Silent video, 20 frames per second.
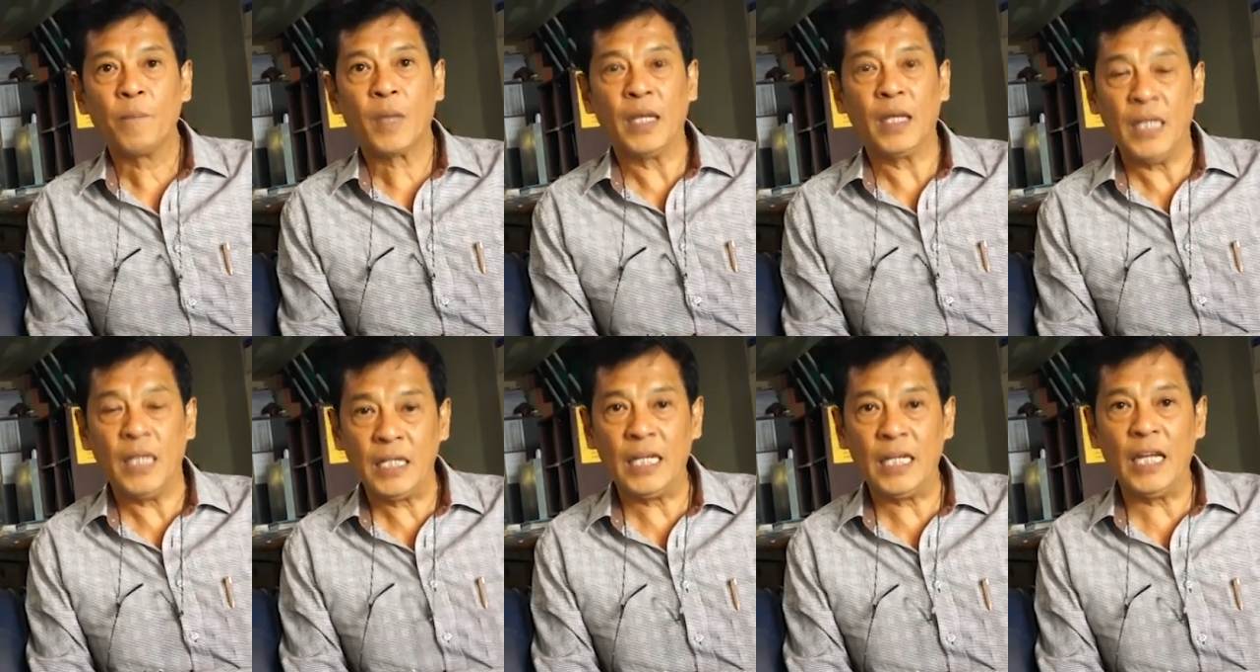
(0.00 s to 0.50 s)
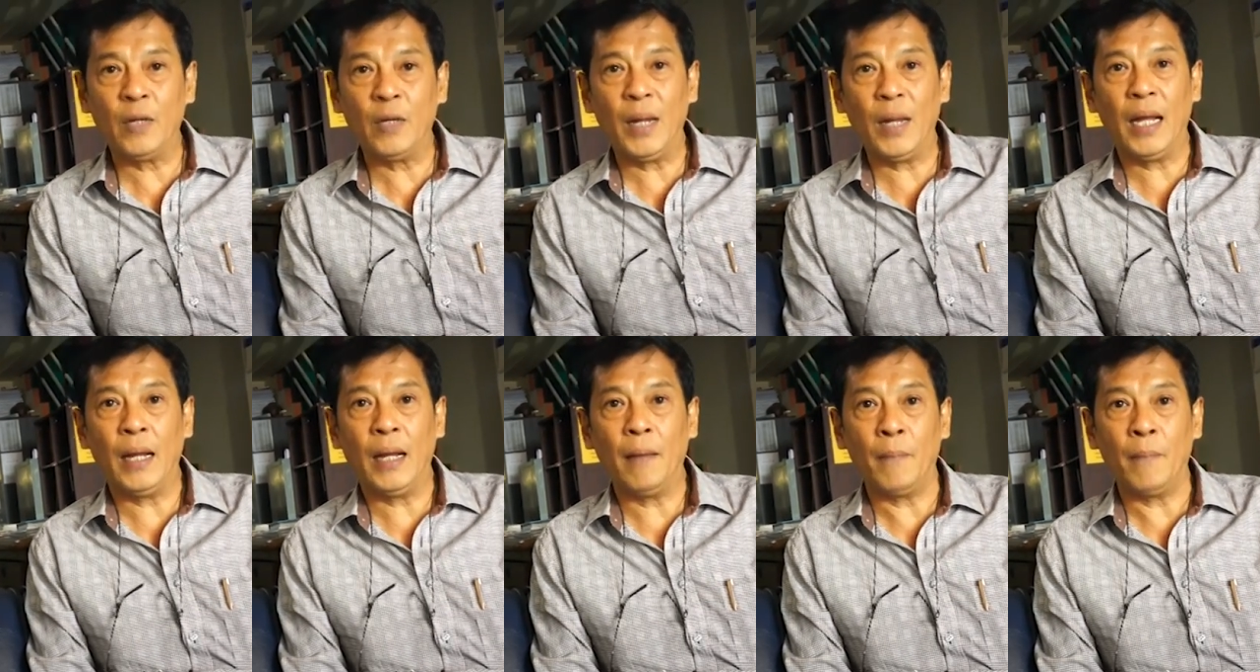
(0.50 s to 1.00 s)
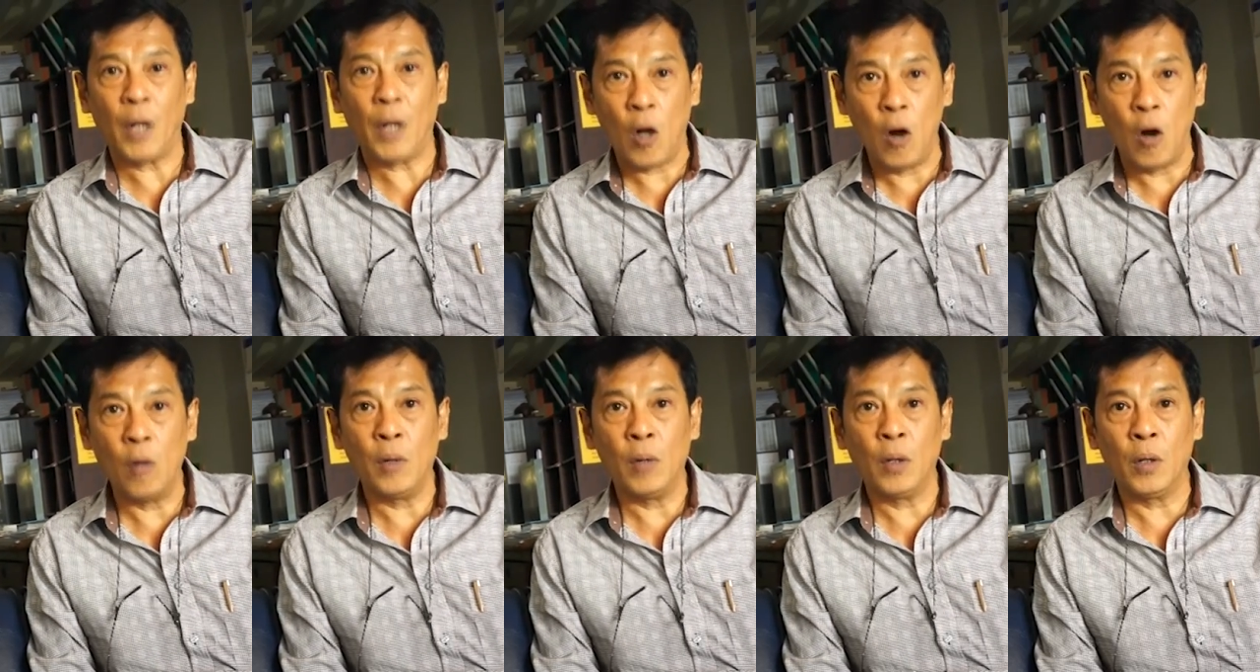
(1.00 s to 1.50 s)
Yeshi Red,
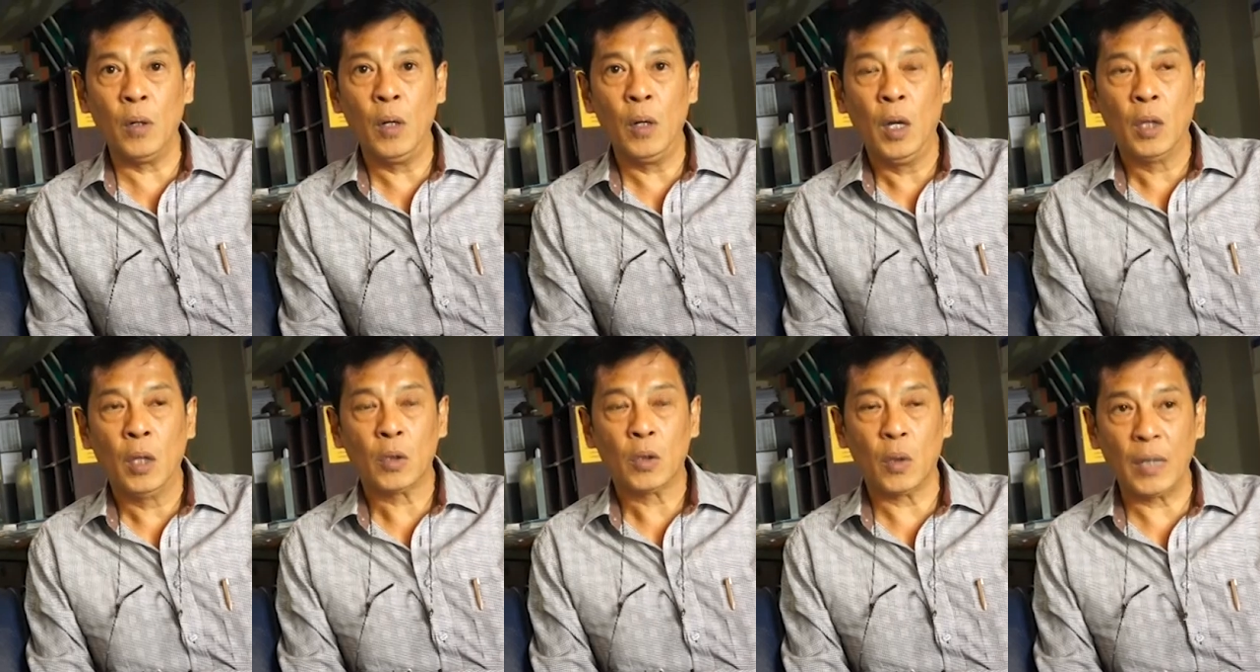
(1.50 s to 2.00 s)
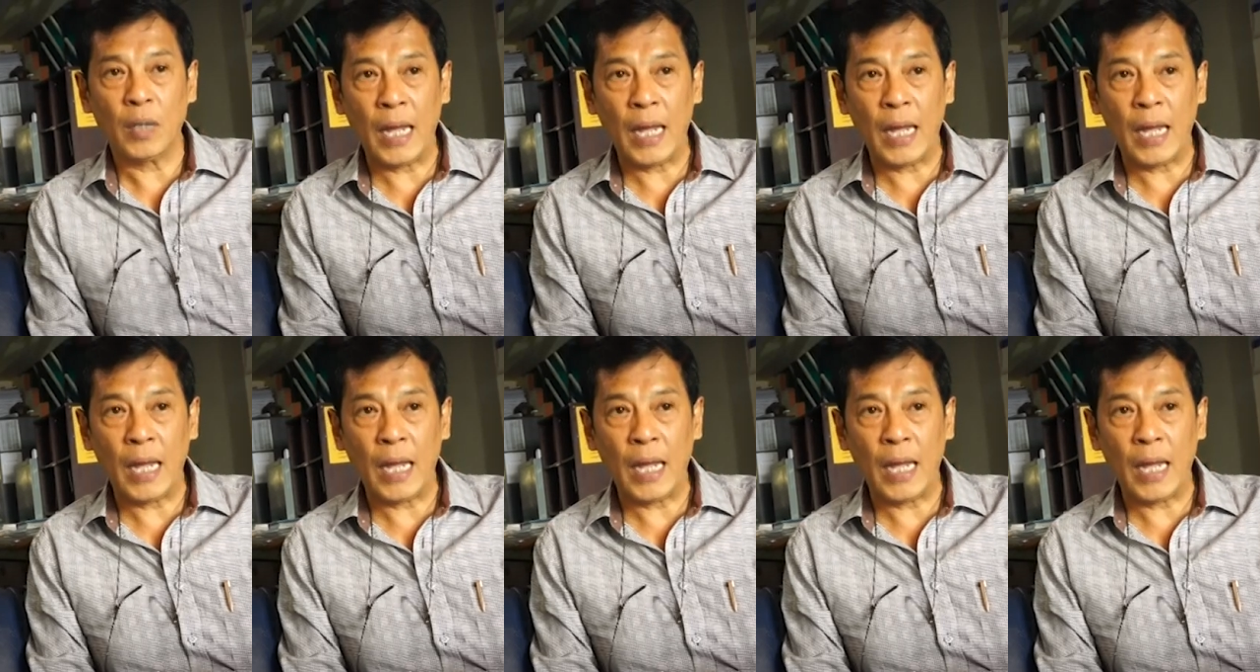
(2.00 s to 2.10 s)
Hong Kong, for